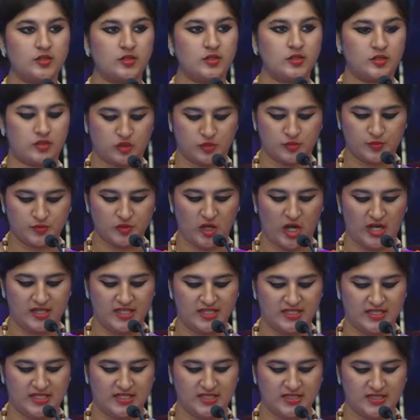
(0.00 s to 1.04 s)
Group
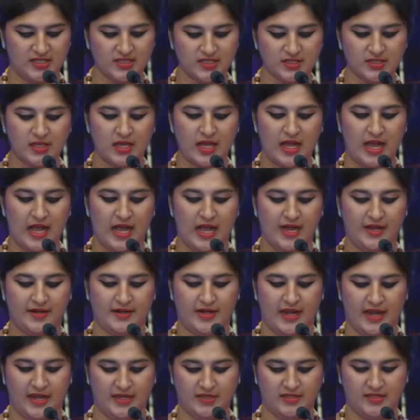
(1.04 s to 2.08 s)
Coordinator,
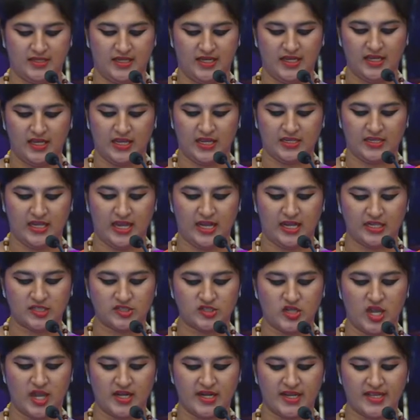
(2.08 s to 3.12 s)
R&D in
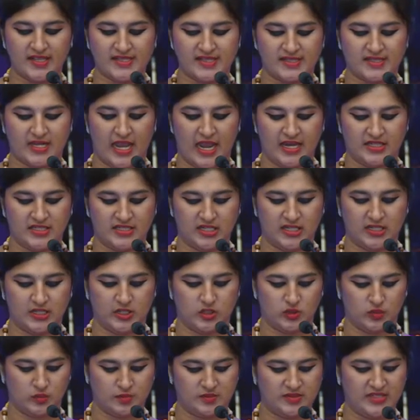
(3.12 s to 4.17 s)
Electronics and IT
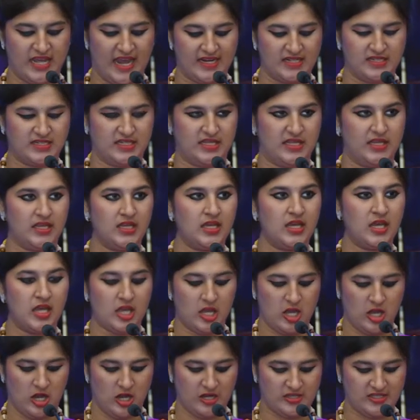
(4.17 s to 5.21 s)
Group DIT,
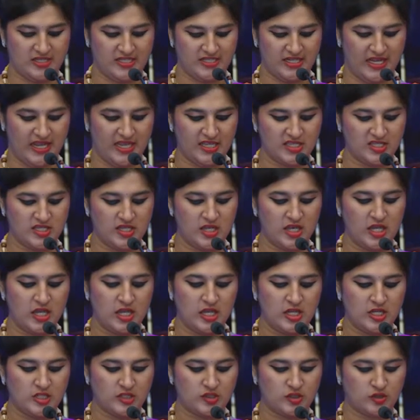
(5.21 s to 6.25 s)
on stage
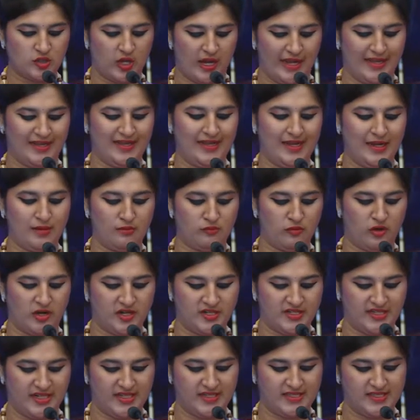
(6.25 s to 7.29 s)
to kindly
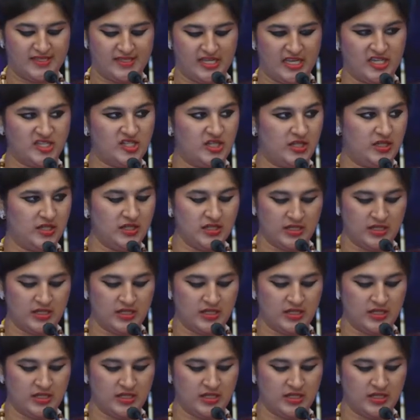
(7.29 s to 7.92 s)
moderate the session,